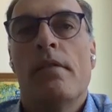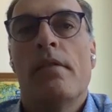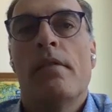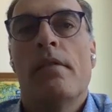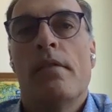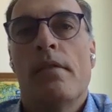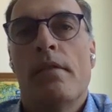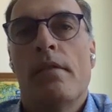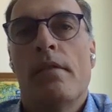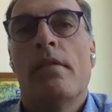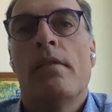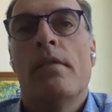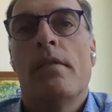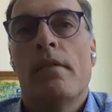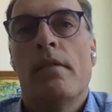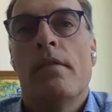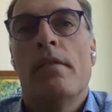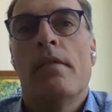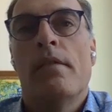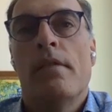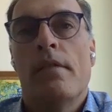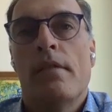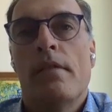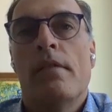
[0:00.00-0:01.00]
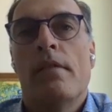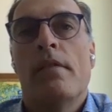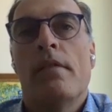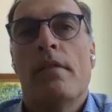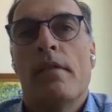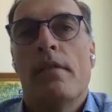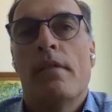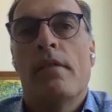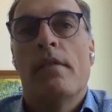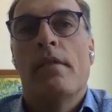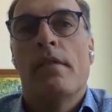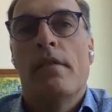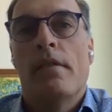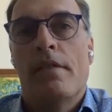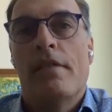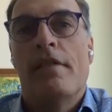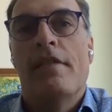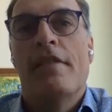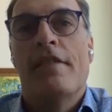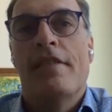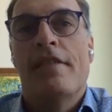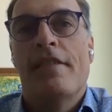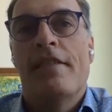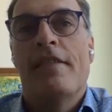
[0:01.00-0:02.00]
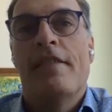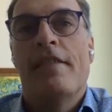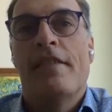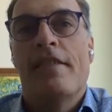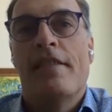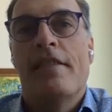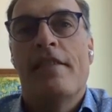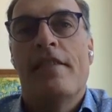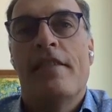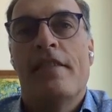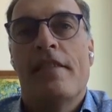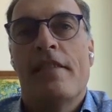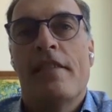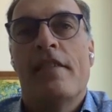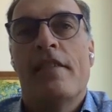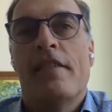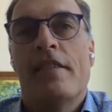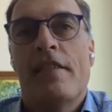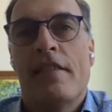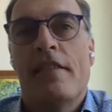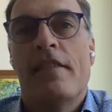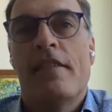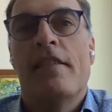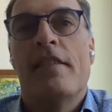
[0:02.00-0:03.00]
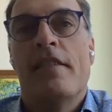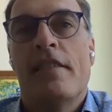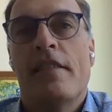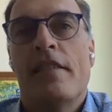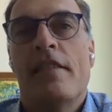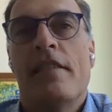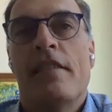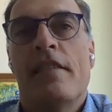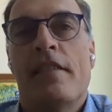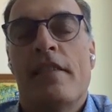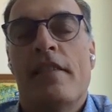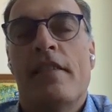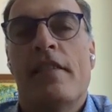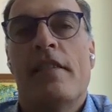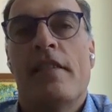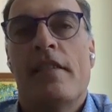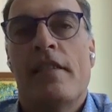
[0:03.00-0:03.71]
(not speaking)